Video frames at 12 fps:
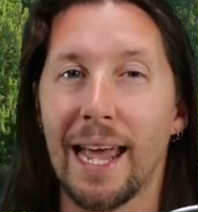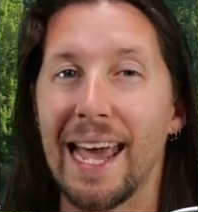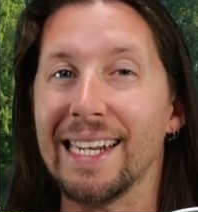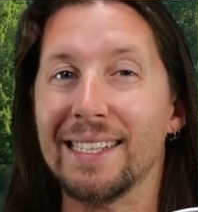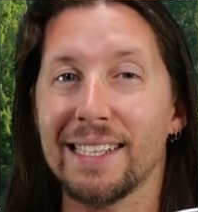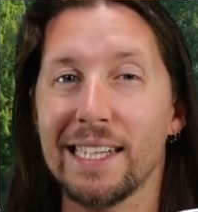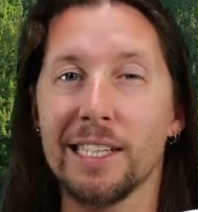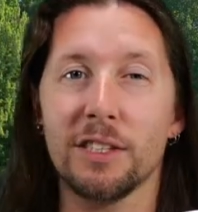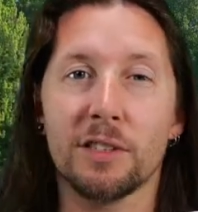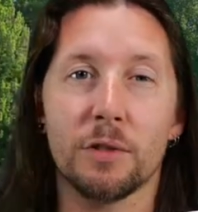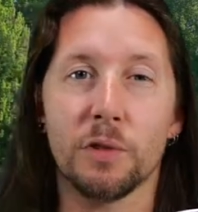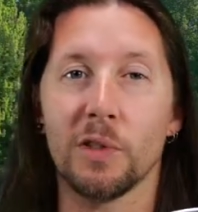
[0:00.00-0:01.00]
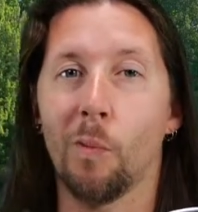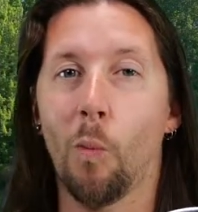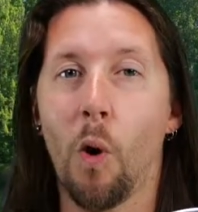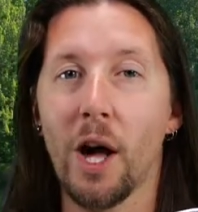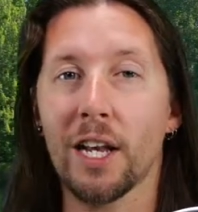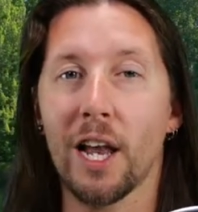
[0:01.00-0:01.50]
LEDs using
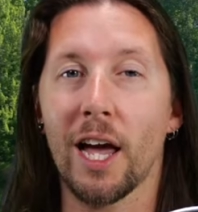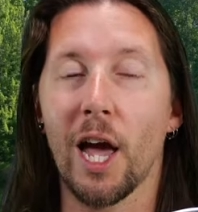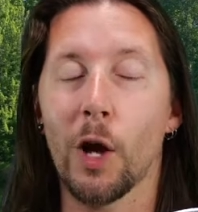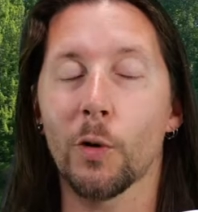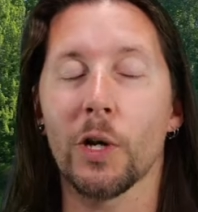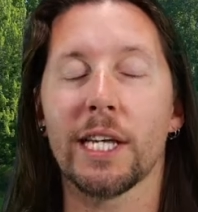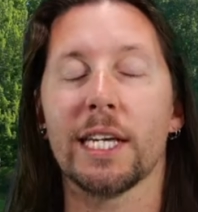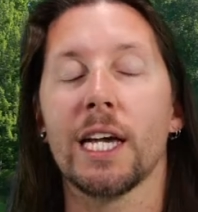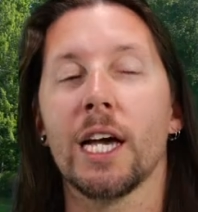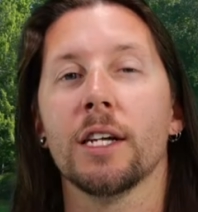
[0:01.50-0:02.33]
white light only